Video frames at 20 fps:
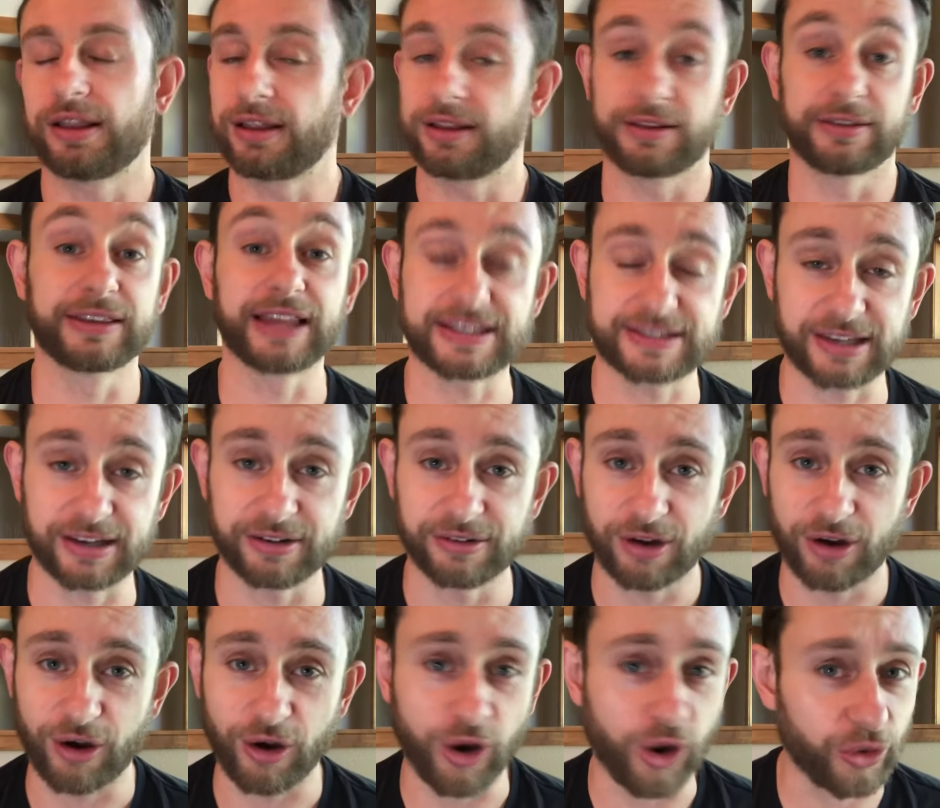Listen,
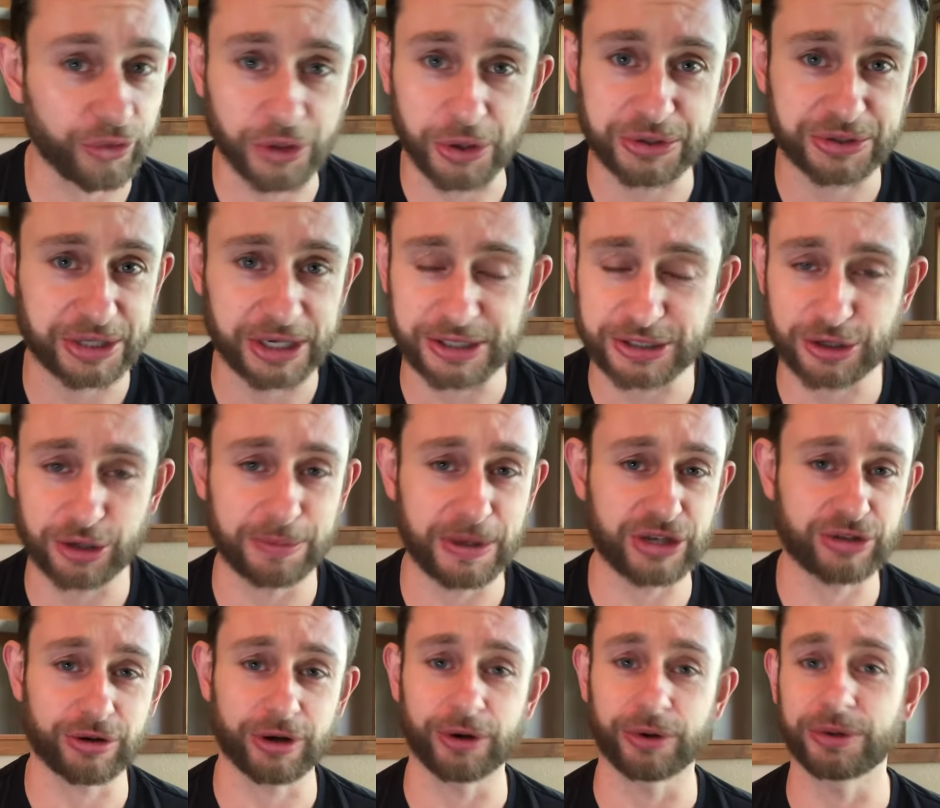all those things could be
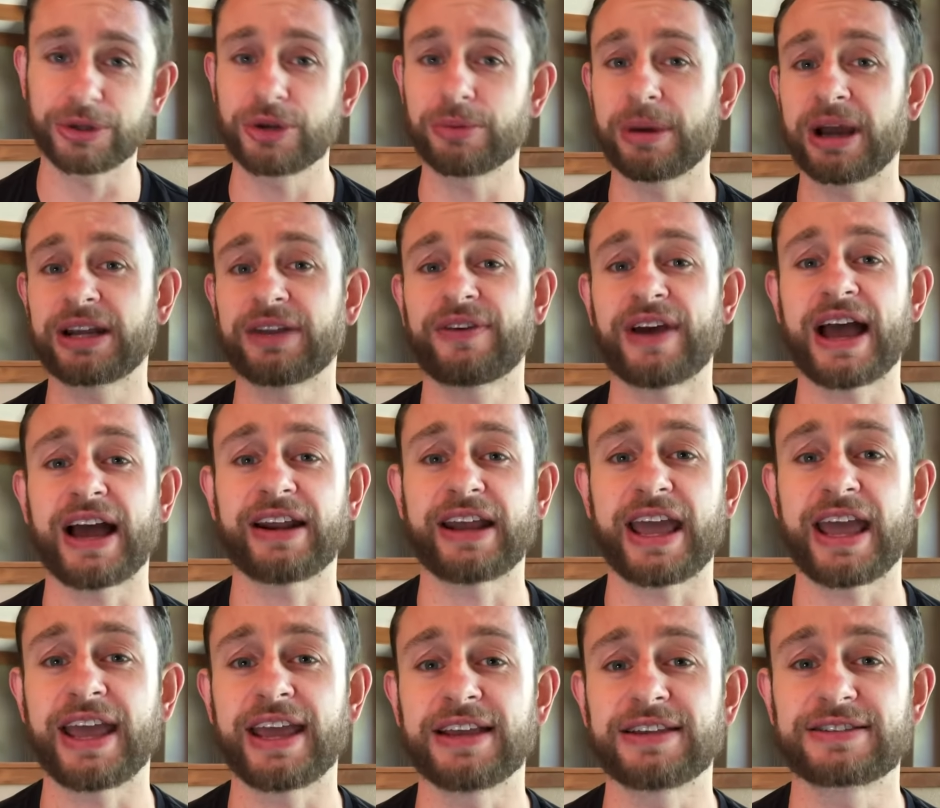true. You might have had
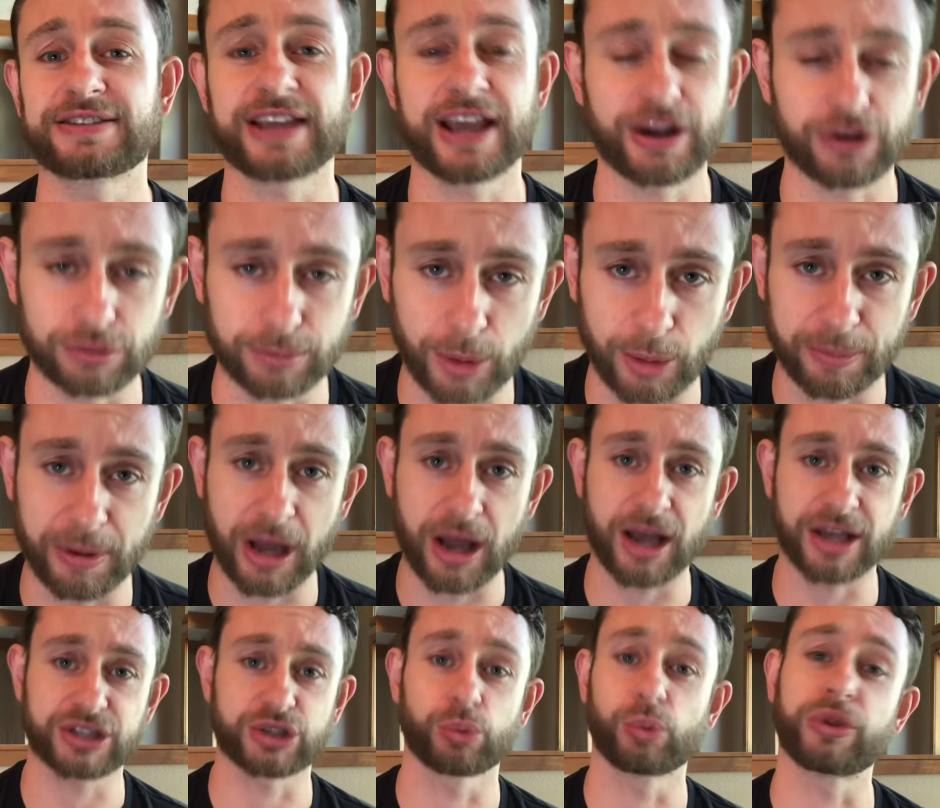a terrible
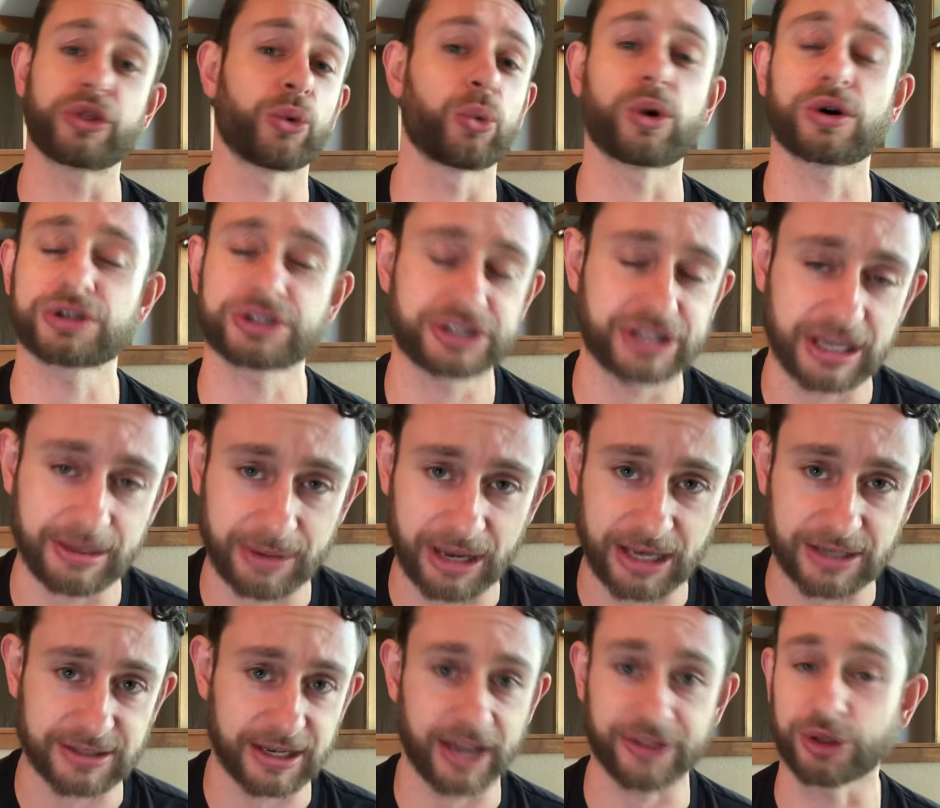boss with the worst
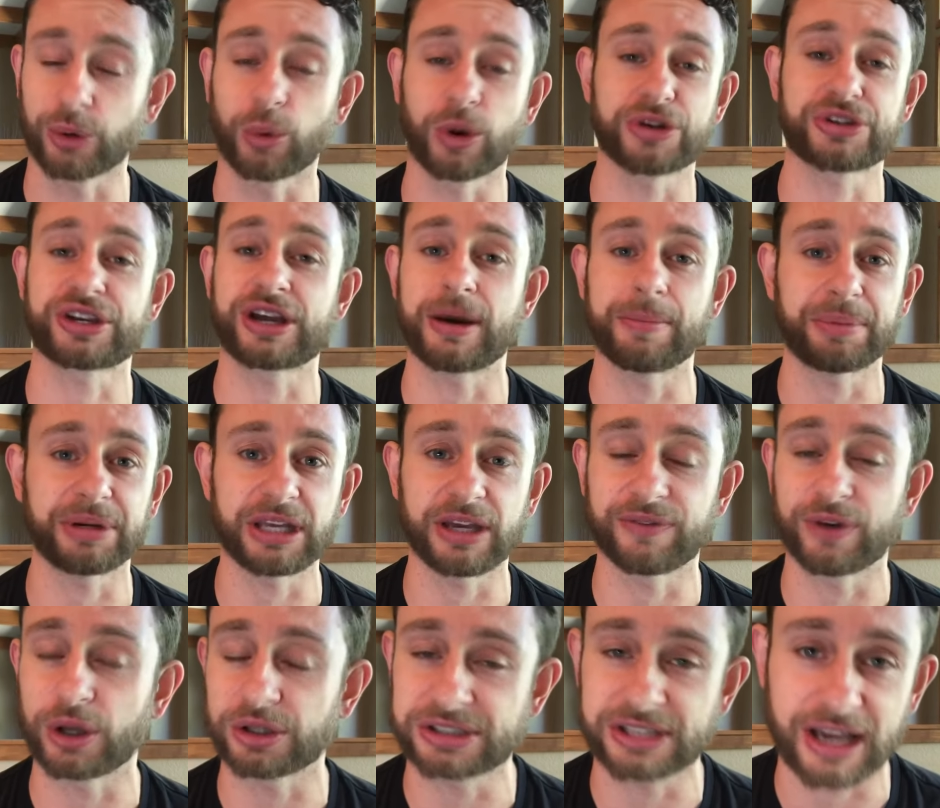teammates at the worst company of
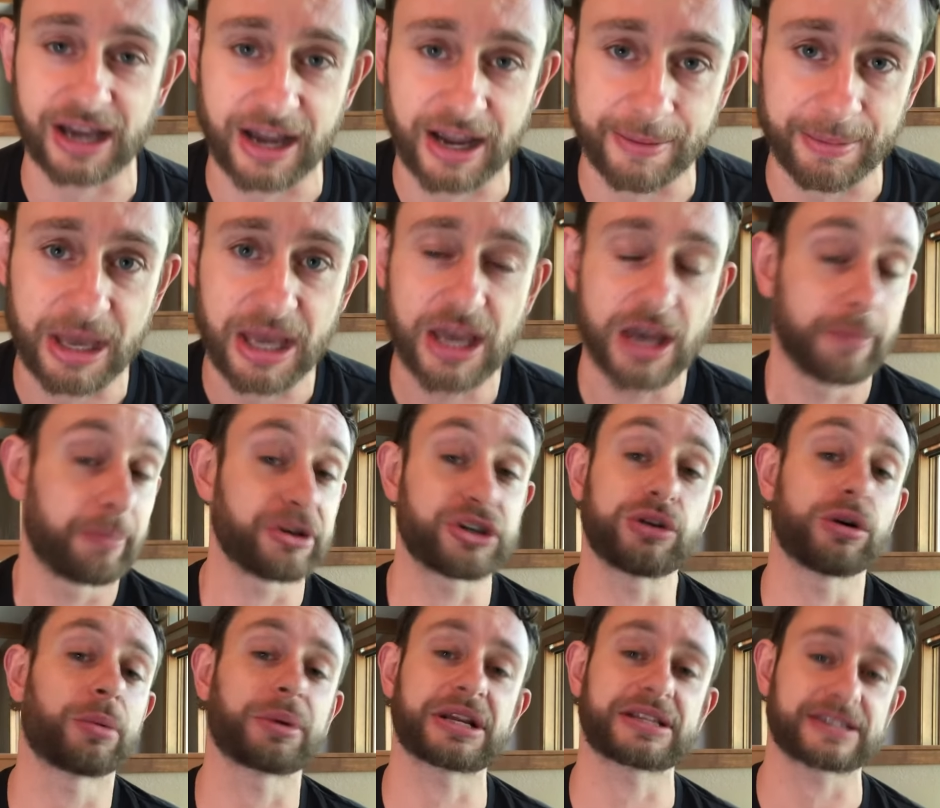all time, but you
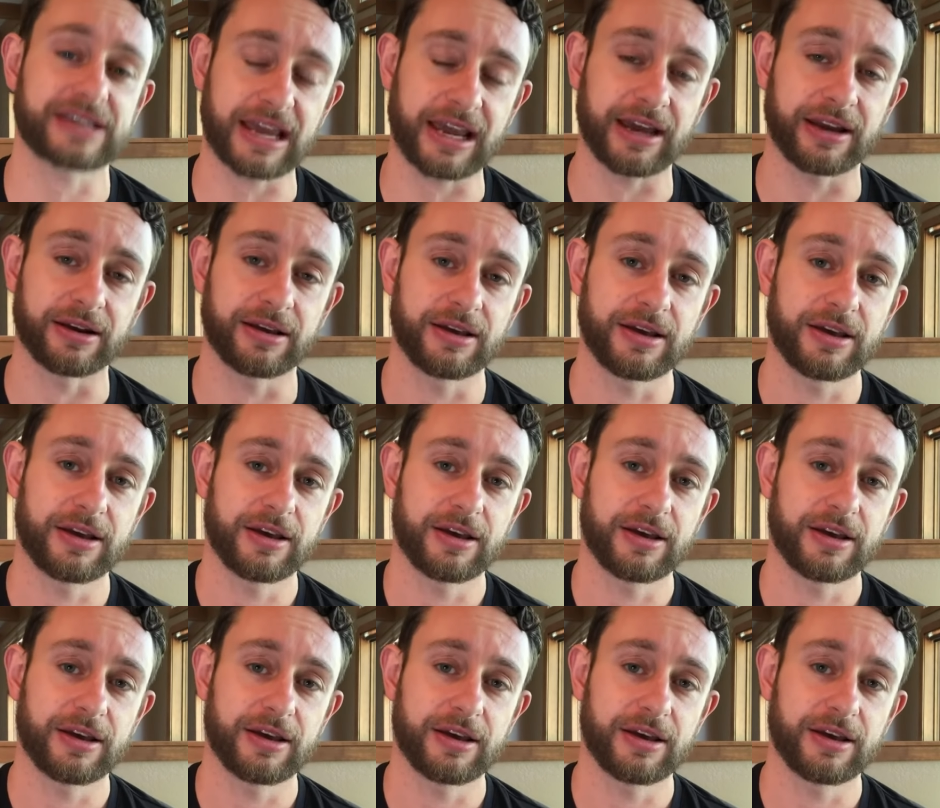don't want to say it.